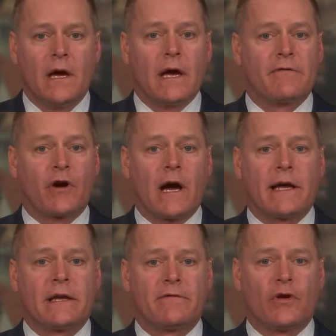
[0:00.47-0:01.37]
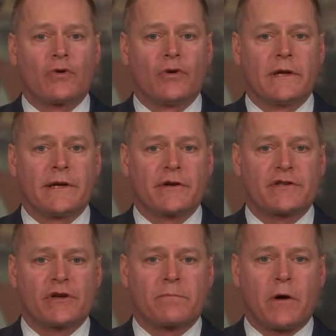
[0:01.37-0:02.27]
A variety of local
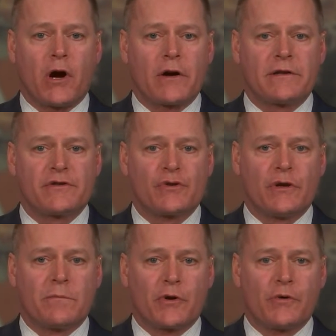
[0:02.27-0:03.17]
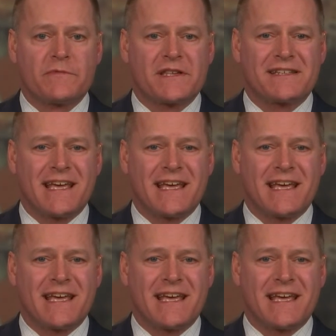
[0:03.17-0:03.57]
leaders took part in SUNY Broome's